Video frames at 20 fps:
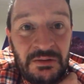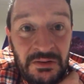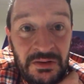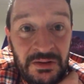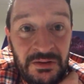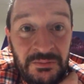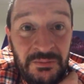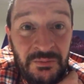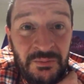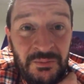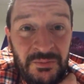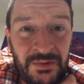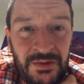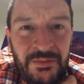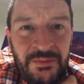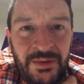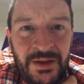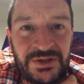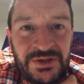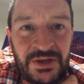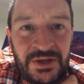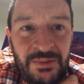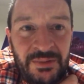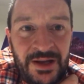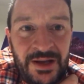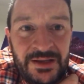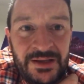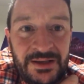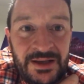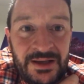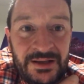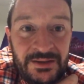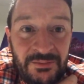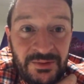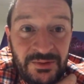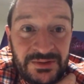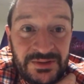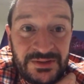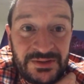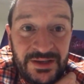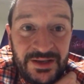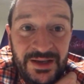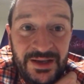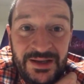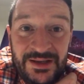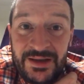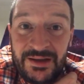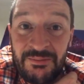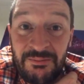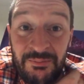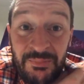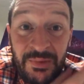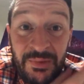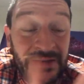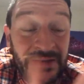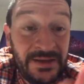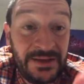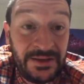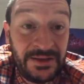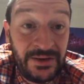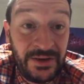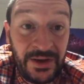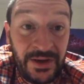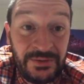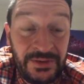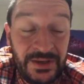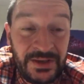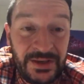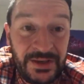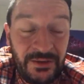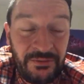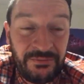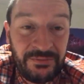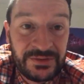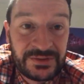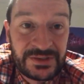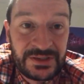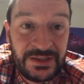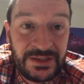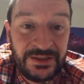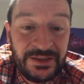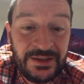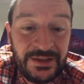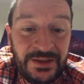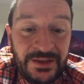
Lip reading: when you mentioned about your dad, he wanted to hit you. He didn't know, did he, obviously?